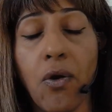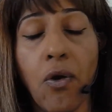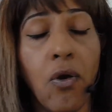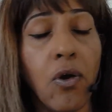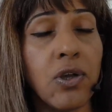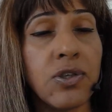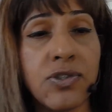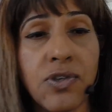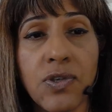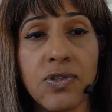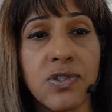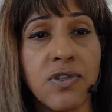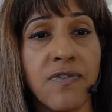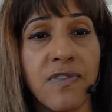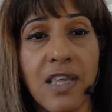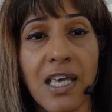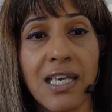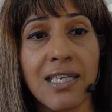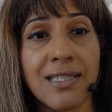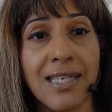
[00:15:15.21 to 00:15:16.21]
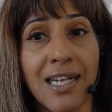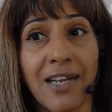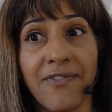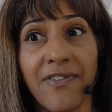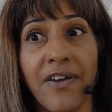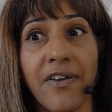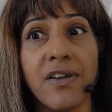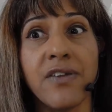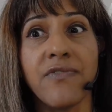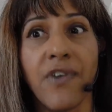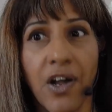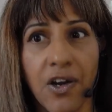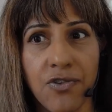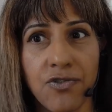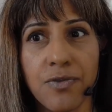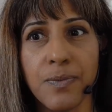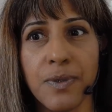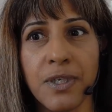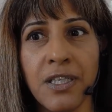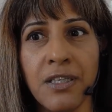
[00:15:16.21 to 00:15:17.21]
all sorts of things that are very
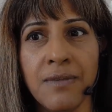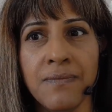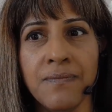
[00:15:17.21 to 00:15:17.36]
vulnerable